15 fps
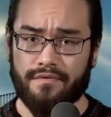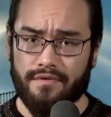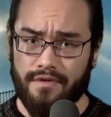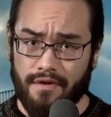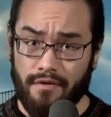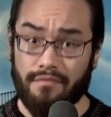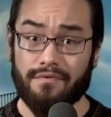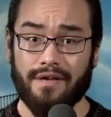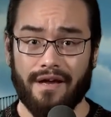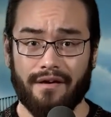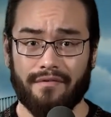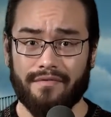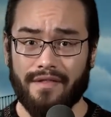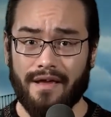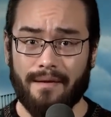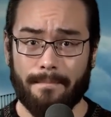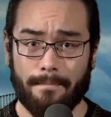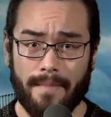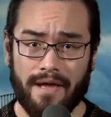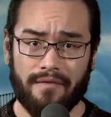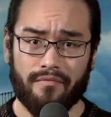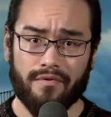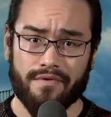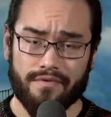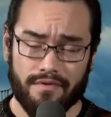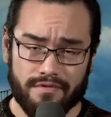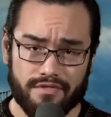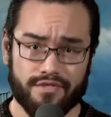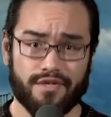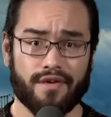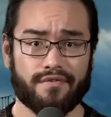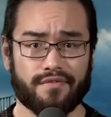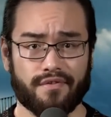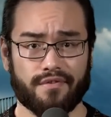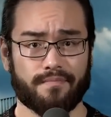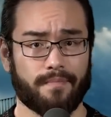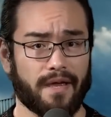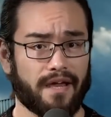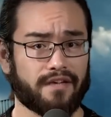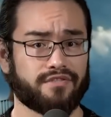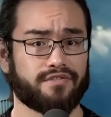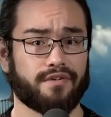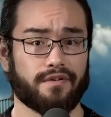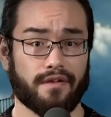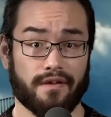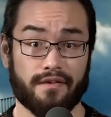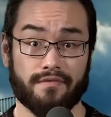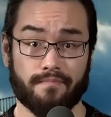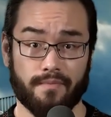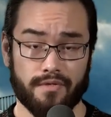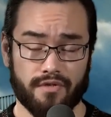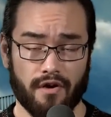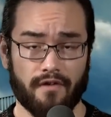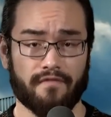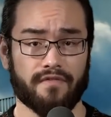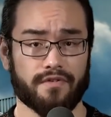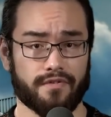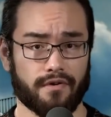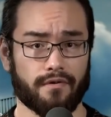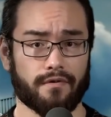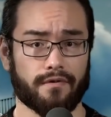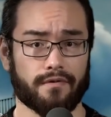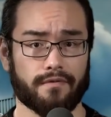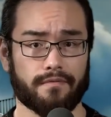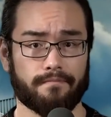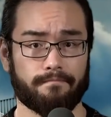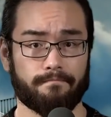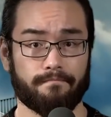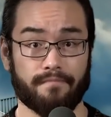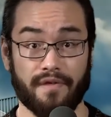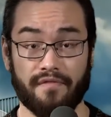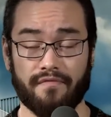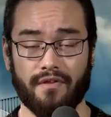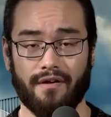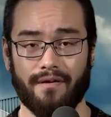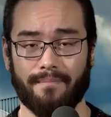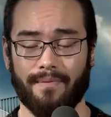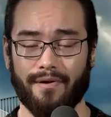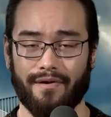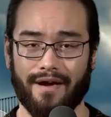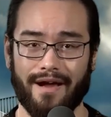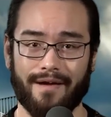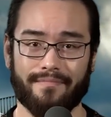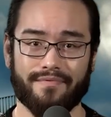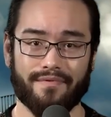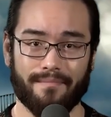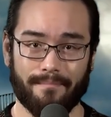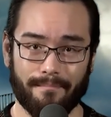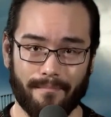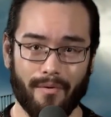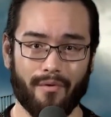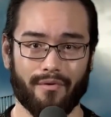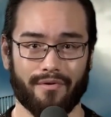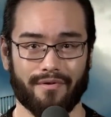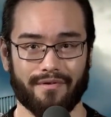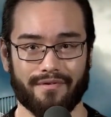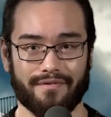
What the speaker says: no doubt that May was just as passionate as Pitoff and Targ, if not perhaps more,